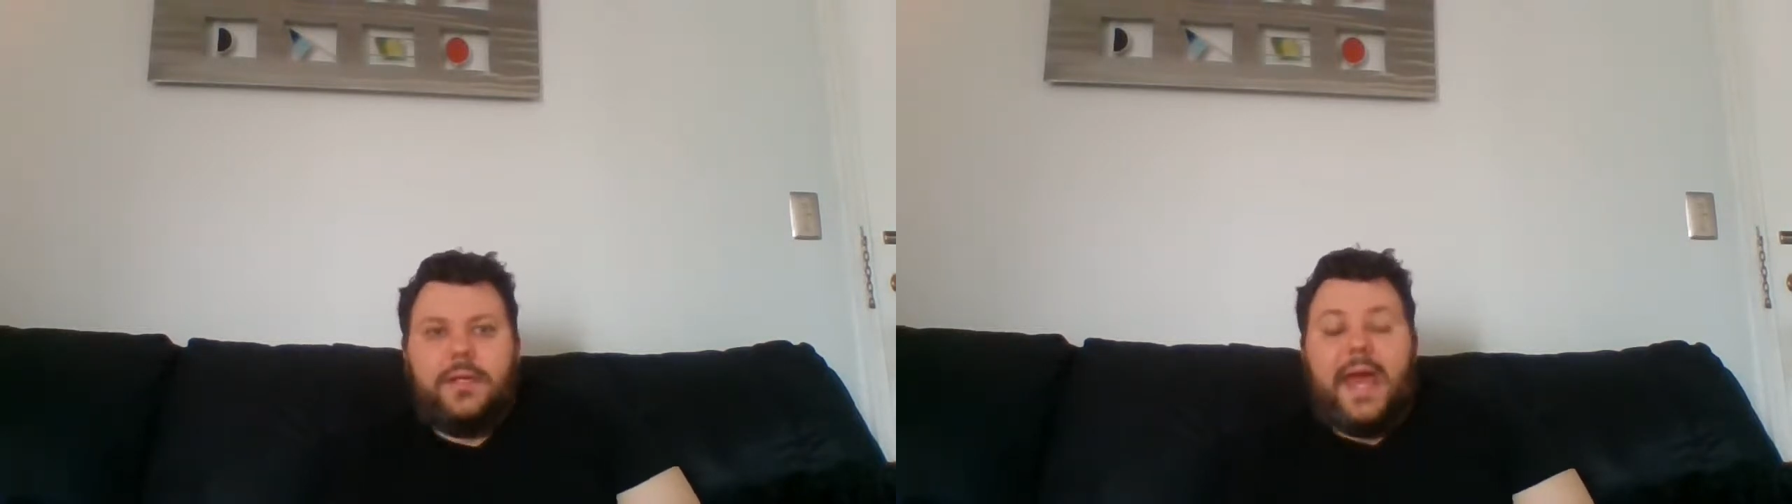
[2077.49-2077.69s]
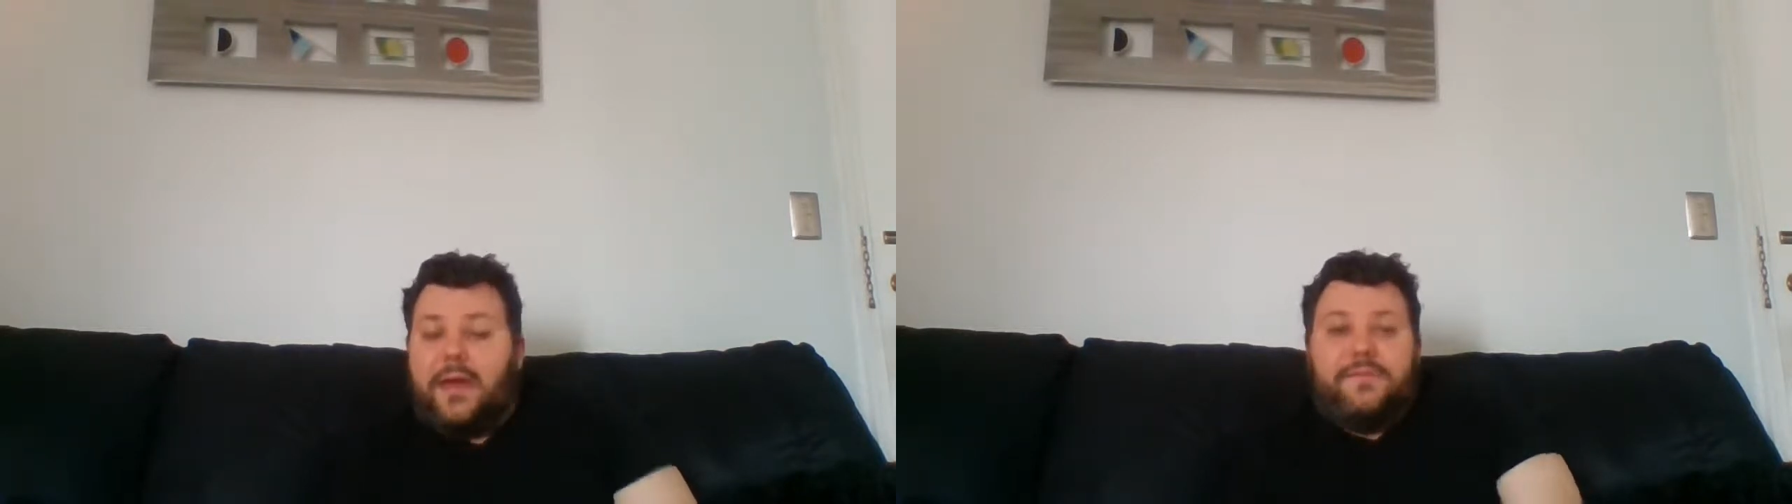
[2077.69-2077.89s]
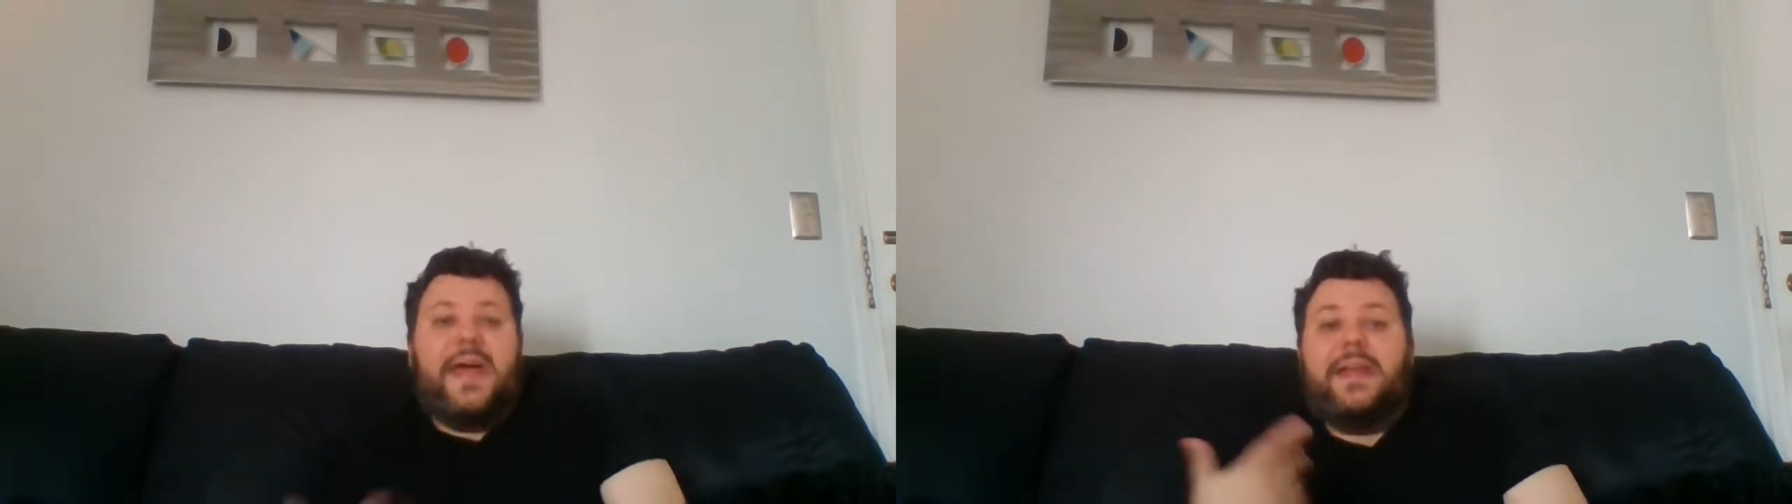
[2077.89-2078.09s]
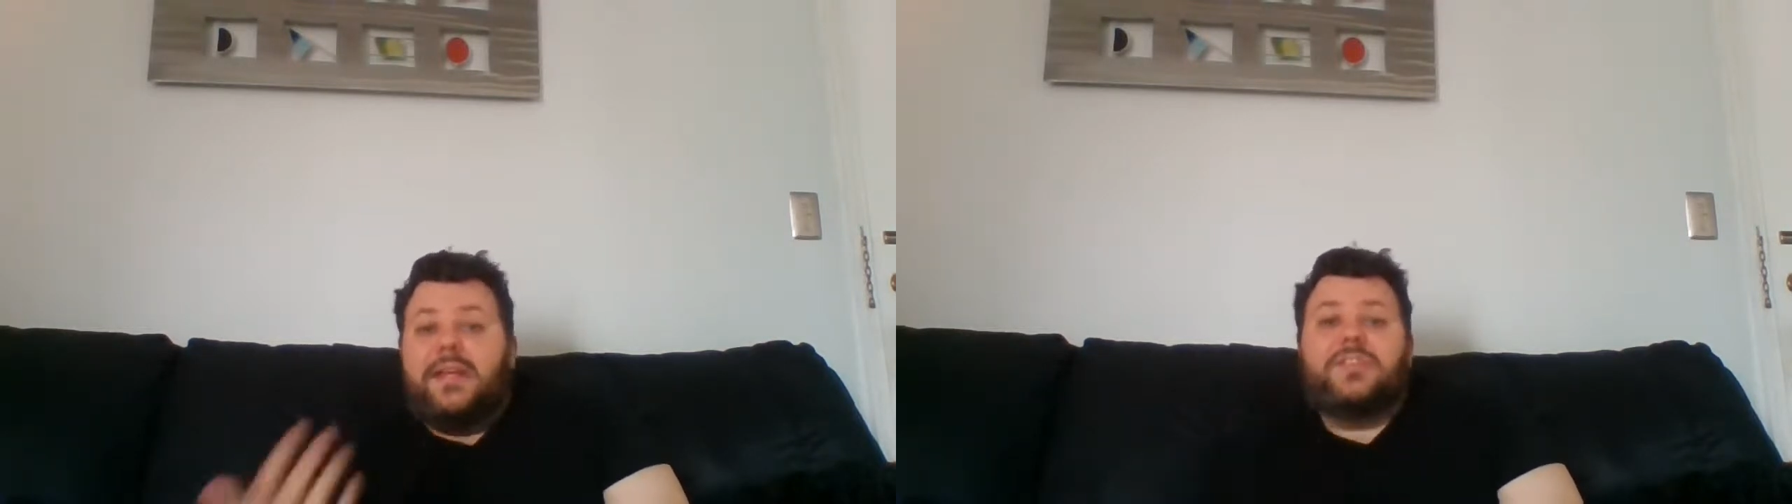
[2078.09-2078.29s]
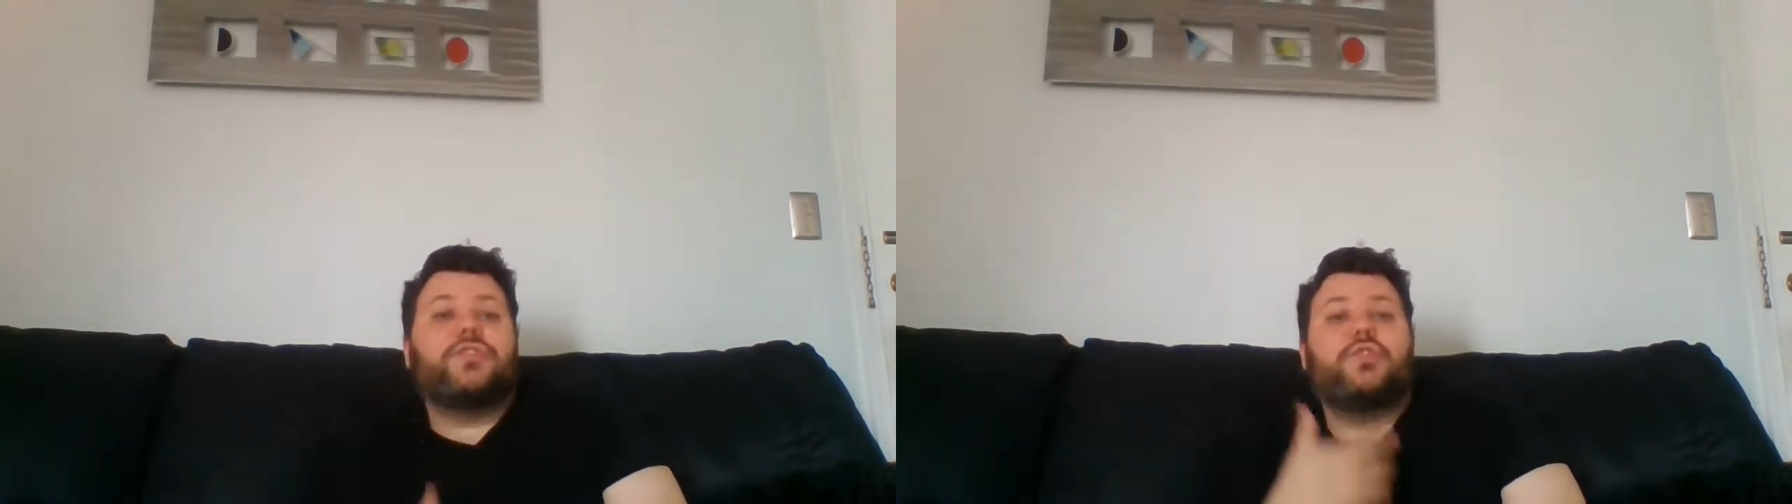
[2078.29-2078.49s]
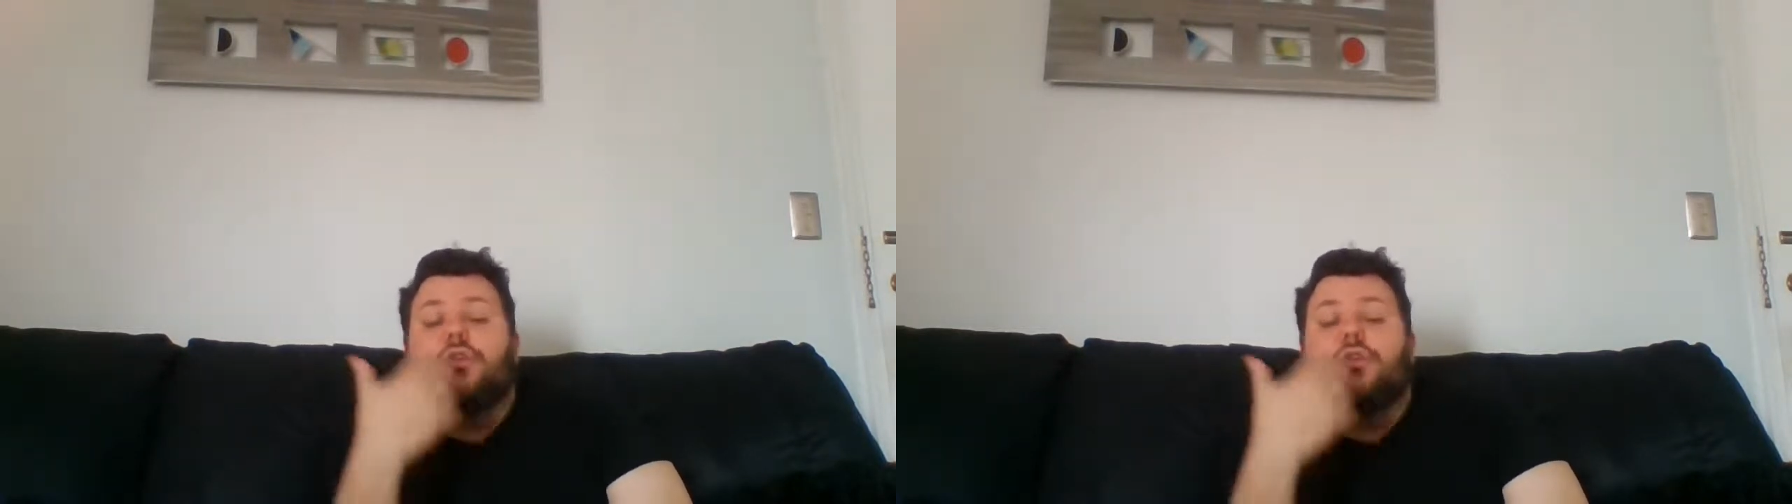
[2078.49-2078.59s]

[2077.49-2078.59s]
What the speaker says: Yeah, if that is